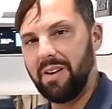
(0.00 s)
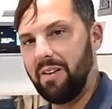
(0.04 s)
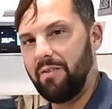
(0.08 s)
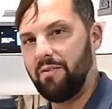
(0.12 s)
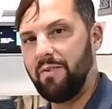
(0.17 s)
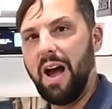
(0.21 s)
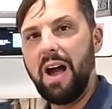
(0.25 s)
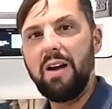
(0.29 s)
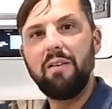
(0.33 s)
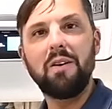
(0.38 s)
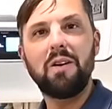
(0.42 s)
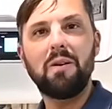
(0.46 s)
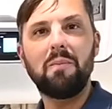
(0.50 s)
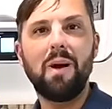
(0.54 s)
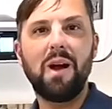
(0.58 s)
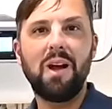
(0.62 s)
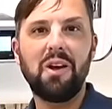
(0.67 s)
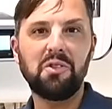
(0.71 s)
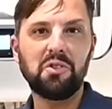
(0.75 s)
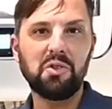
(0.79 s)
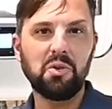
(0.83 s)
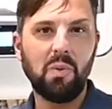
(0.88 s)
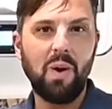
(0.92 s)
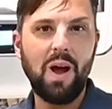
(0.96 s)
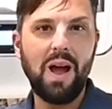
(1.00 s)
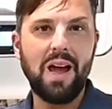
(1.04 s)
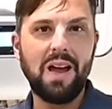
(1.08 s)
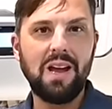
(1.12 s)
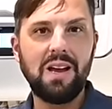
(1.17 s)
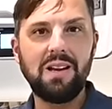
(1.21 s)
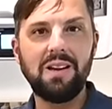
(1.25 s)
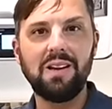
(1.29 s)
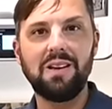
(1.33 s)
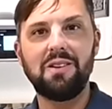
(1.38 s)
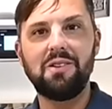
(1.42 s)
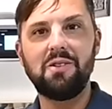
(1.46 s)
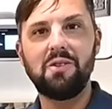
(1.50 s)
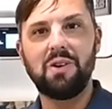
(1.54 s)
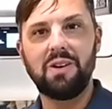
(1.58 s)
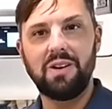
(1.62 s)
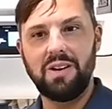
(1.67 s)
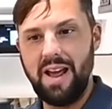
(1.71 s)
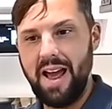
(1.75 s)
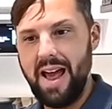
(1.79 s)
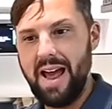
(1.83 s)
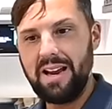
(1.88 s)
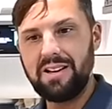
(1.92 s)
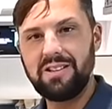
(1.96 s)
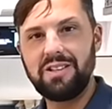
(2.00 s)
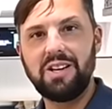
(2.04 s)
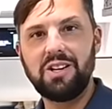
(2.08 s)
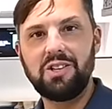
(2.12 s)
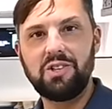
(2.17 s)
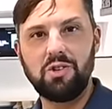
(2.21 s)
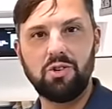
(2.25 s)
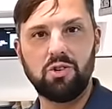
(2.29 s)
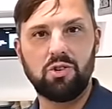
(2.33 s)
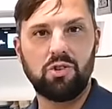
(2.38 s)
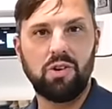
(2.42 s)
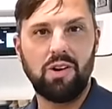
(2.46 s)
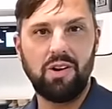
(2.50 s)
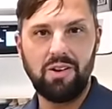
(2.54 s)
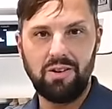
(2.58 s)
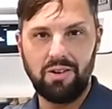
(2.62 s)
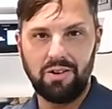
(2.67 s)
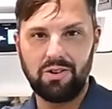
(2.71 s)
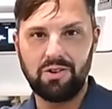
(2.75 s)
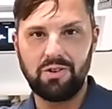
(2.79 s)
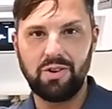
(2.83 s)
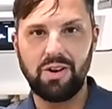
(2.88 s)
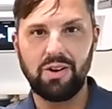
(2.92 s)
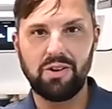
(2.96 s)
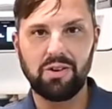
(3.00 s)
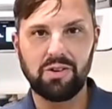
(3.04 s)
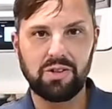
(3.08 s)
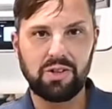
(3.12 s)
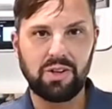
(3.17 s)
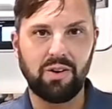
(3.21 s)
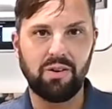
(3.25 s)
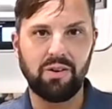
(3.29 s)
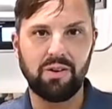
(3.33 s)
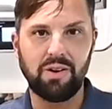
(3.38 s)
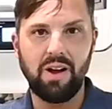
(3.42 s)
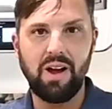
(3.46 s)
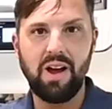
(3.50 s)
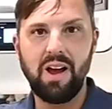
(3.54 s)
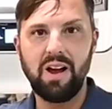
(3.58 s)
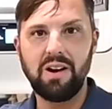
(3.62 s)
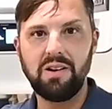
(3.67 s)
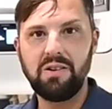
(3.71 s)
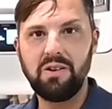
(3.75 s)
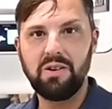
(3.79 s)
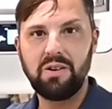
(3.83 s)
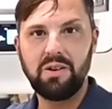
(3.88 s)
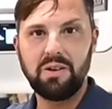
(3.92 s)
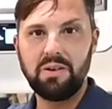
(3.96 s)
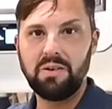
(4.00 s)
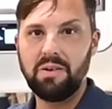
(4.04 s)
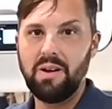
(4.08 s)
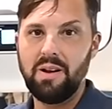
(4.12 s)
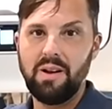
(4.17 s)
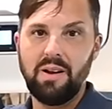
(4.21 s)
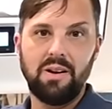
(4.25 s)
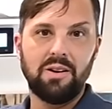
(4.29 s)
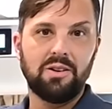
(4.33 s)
500 miles away and you could access your trailer, the trailer's turned on, you could